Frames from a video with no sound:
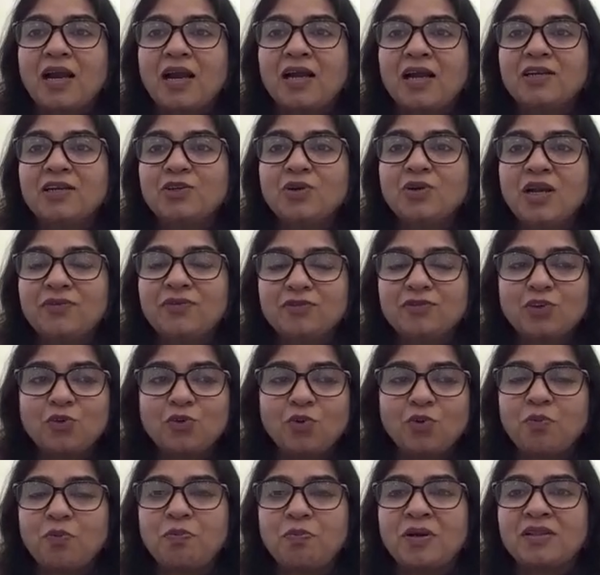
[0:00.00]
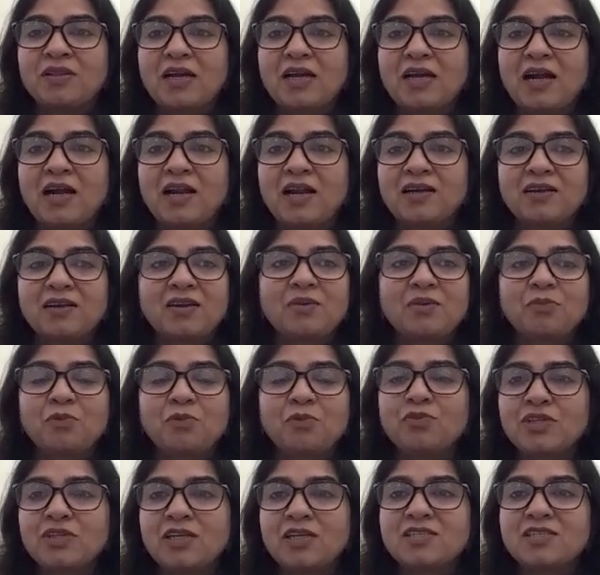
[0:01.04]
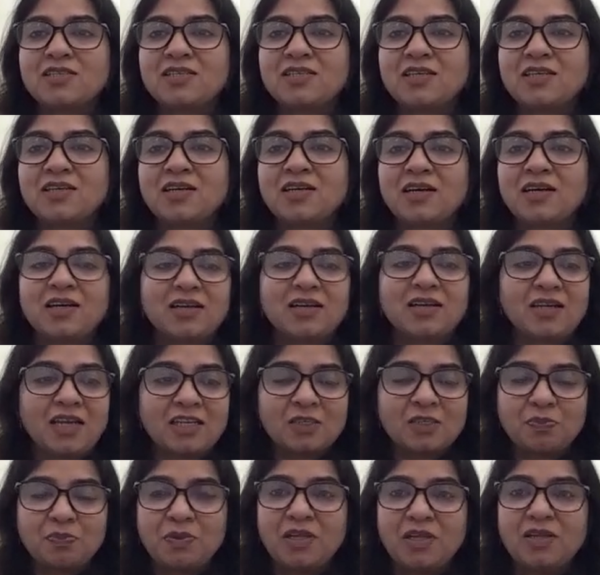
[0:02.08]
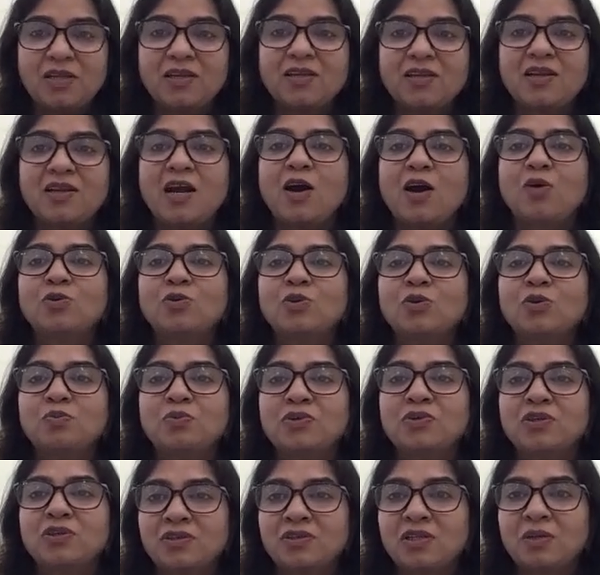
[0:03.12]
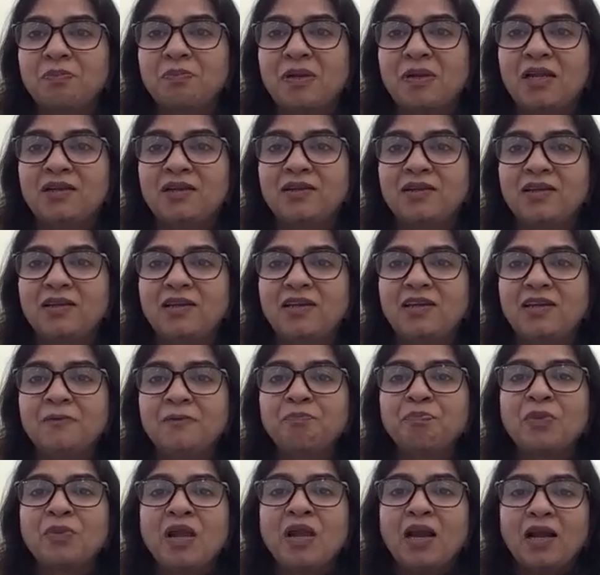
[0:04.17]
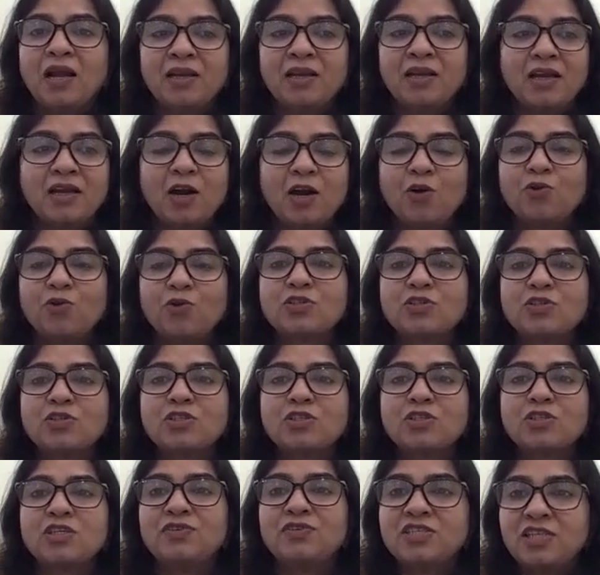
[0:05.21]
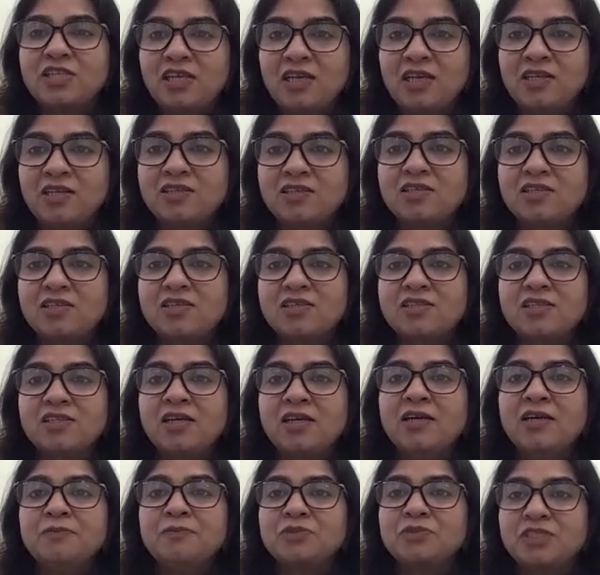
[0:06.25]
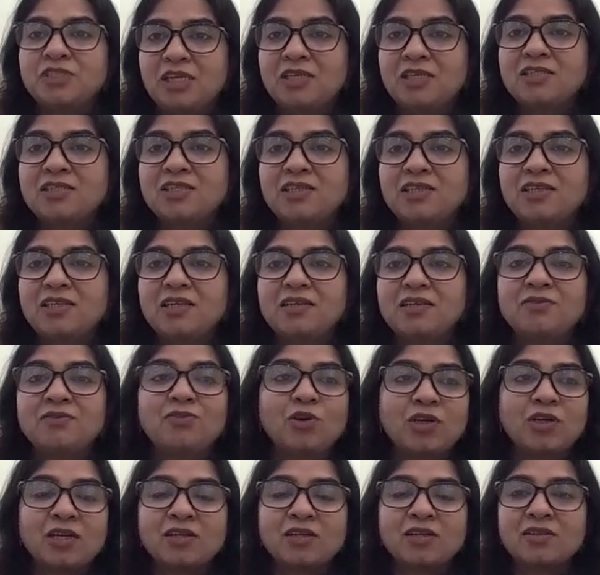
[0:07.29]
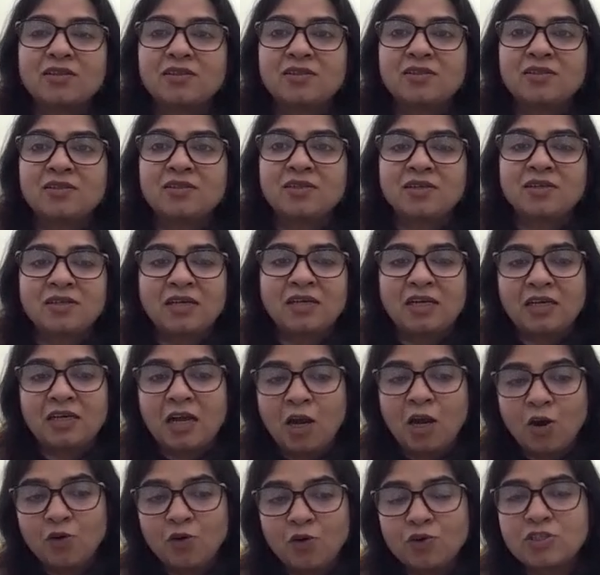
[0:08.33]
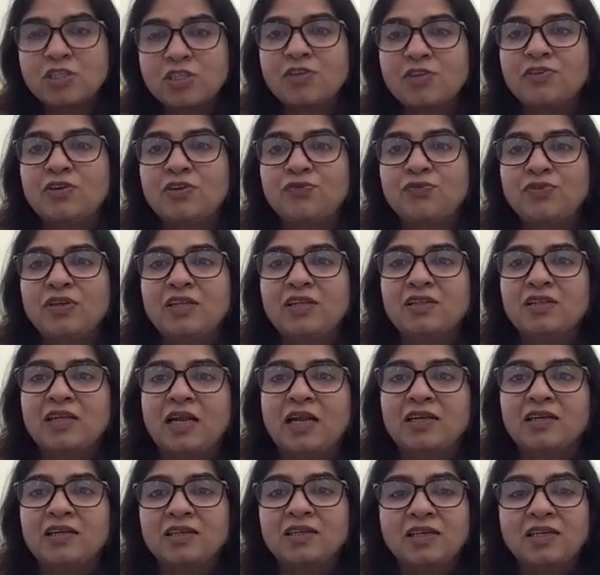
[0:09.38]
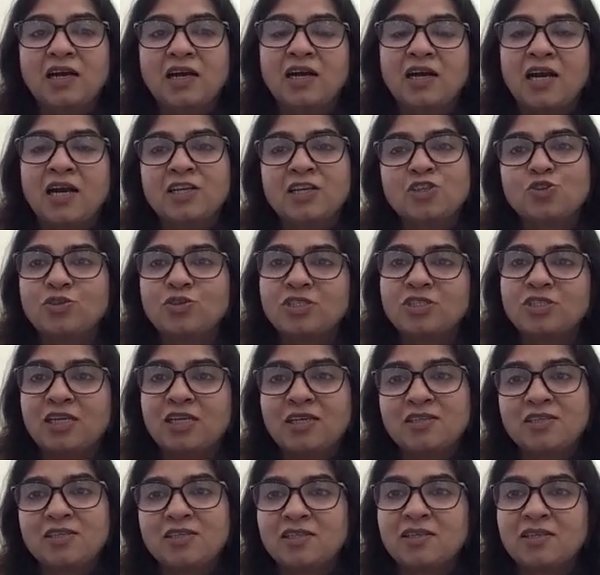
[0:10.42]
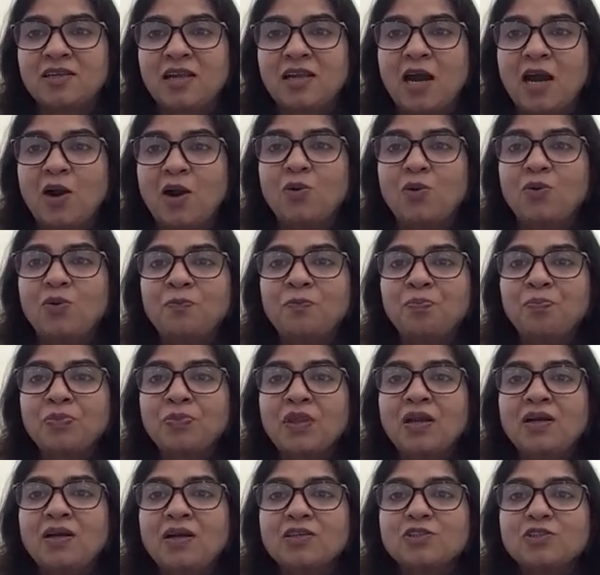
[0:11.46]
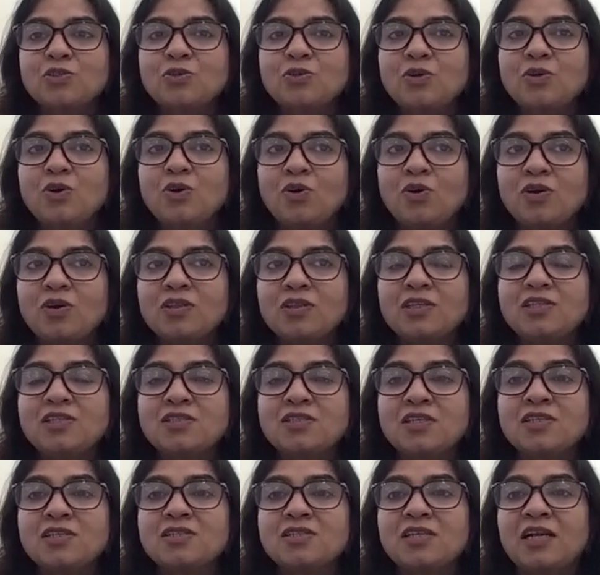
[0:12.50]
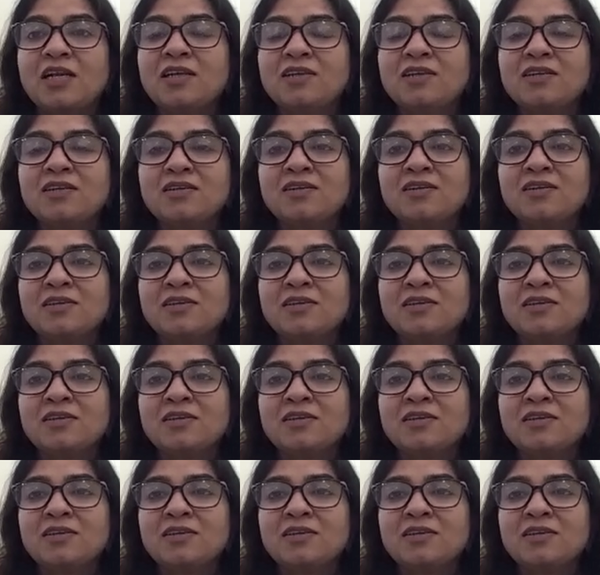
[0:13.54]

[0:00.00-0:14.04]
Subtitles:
And you have to open that, remove the sticker, explain her how to put on the panty and how she will change it, how she will feel that, yeah, I should change it now. So all these things, then